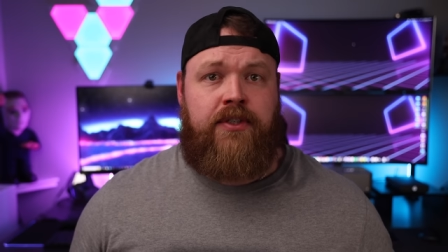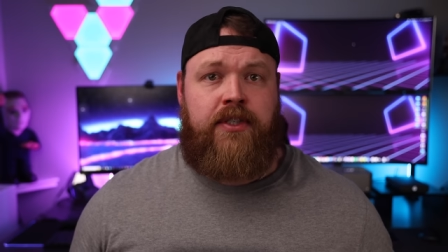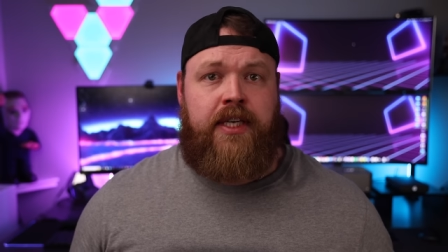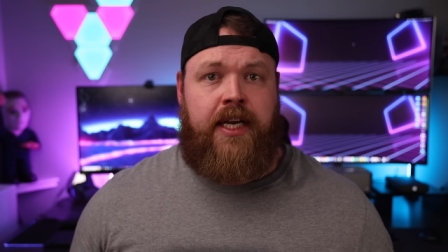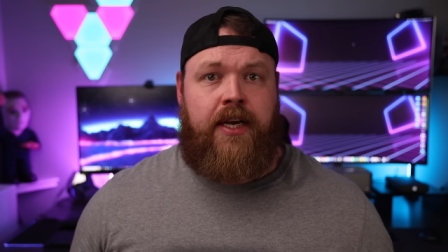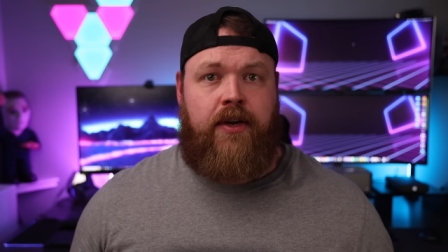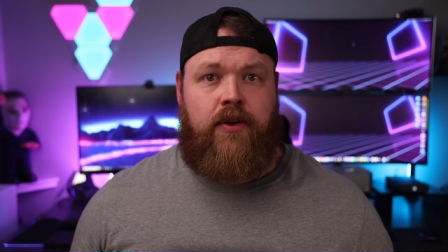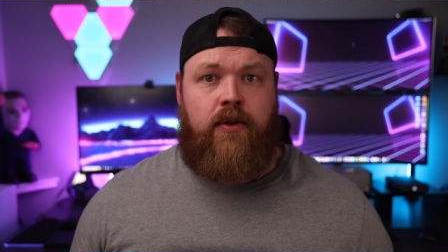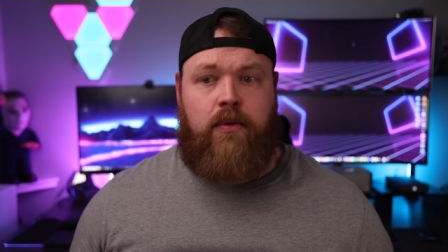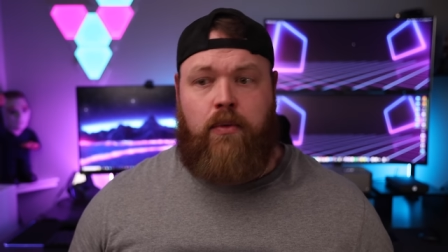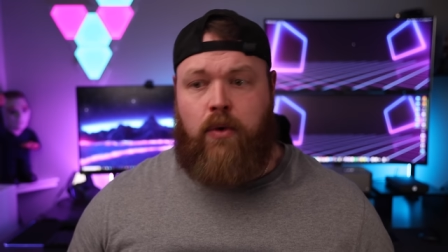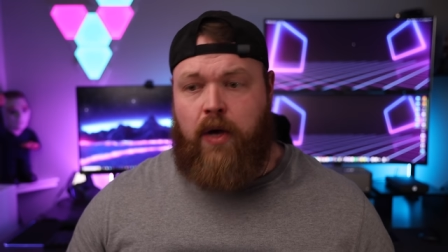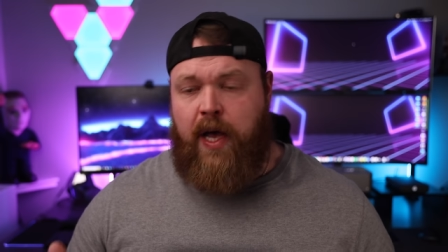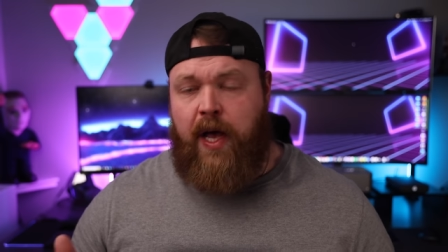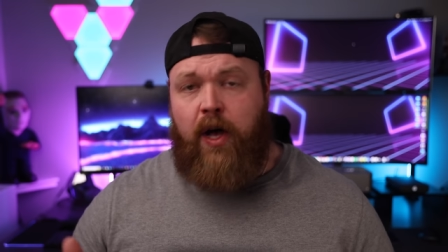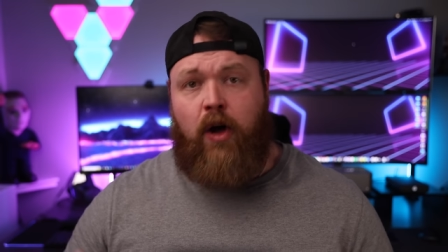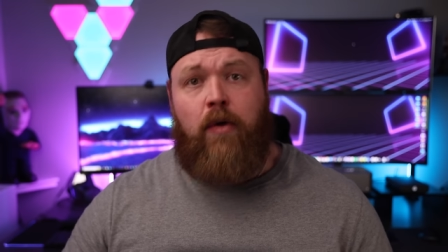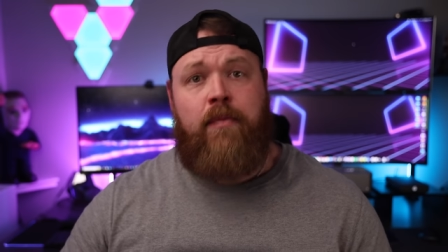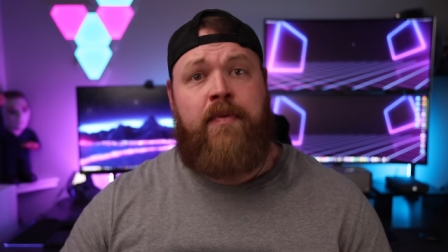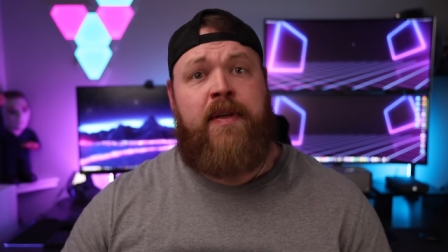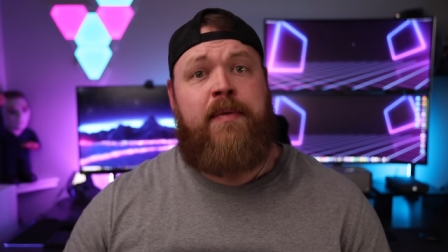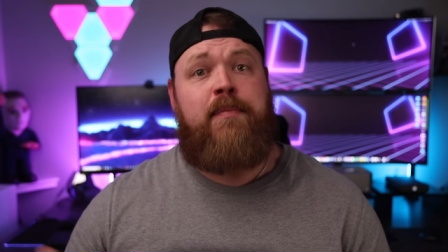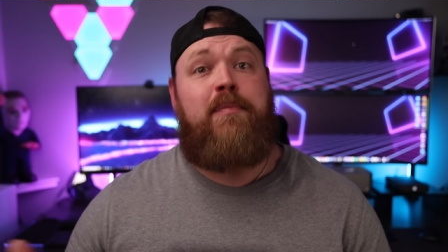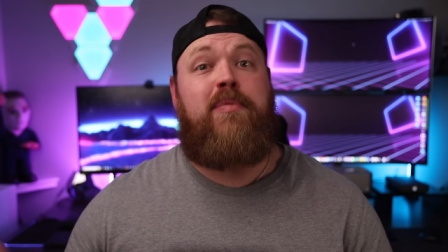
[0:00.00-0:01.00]
channel will
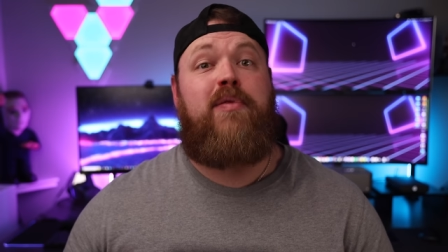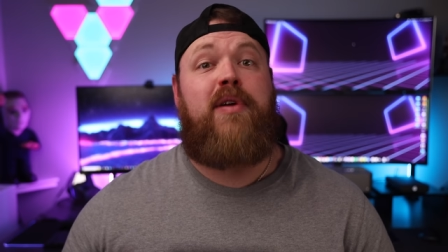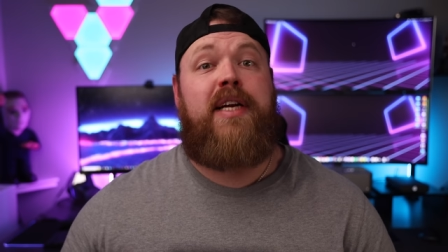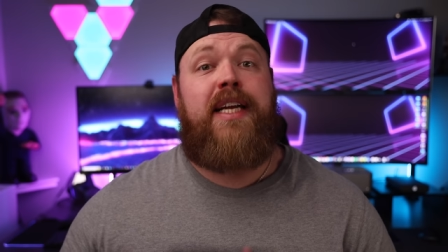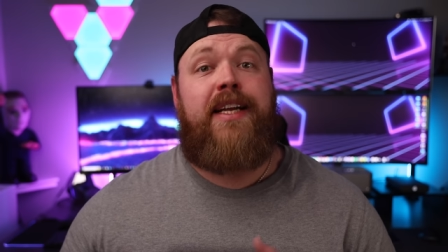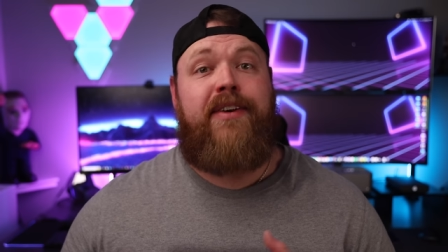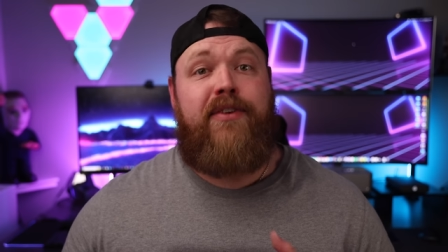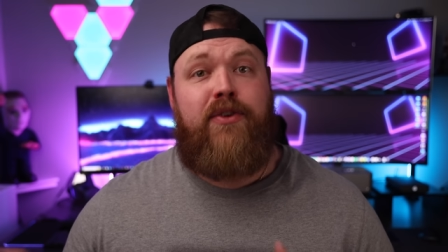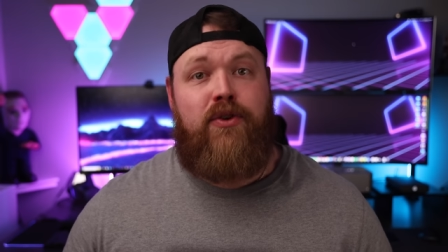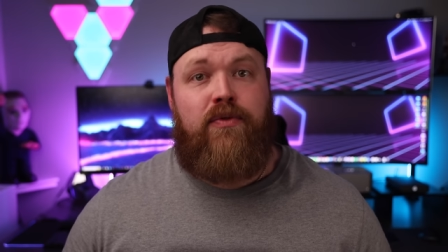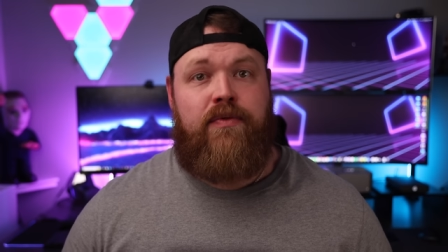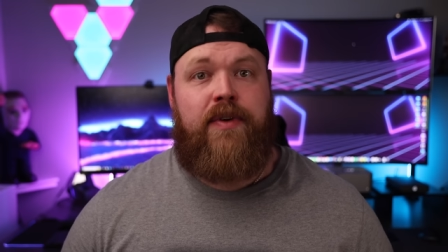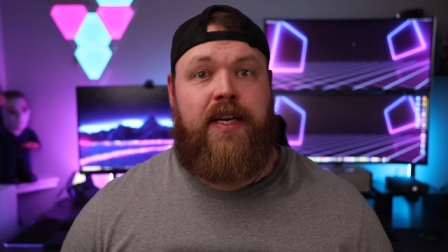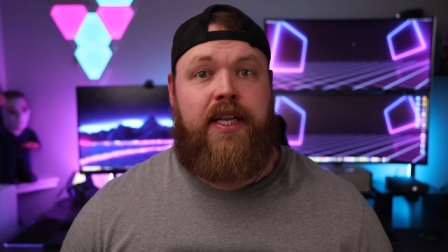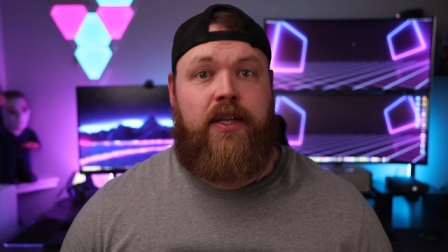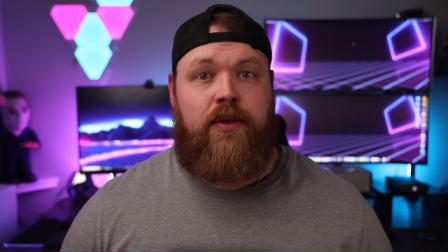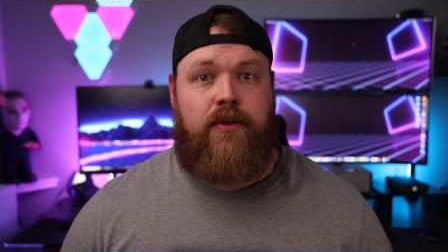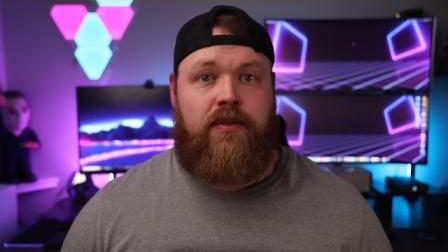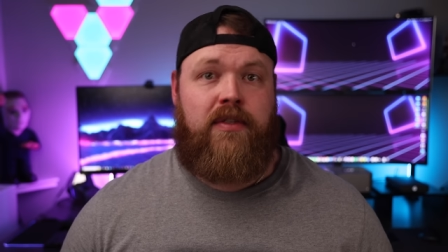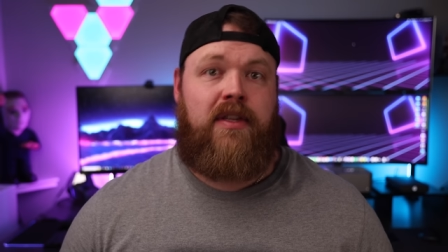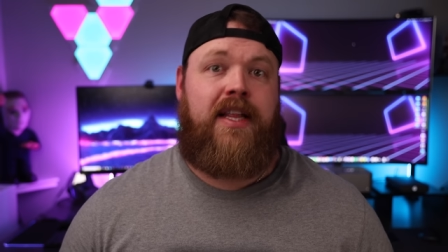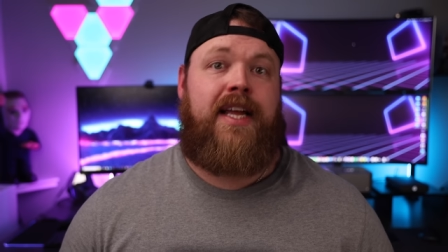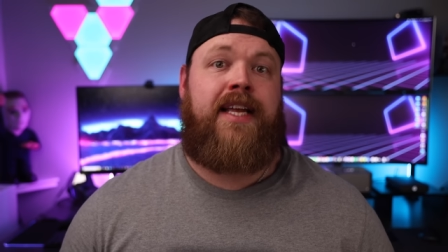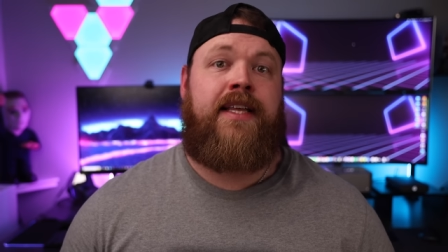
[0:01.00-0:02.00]
help me bring new
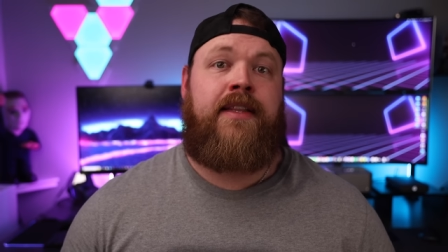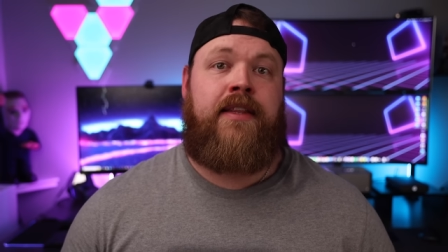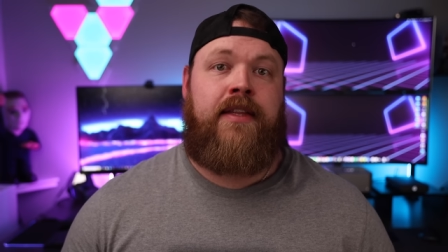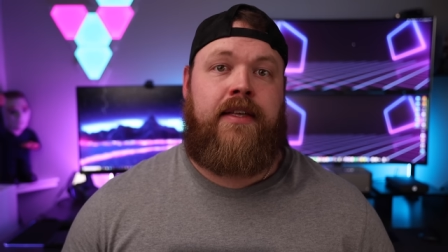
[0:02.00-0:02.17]
videos like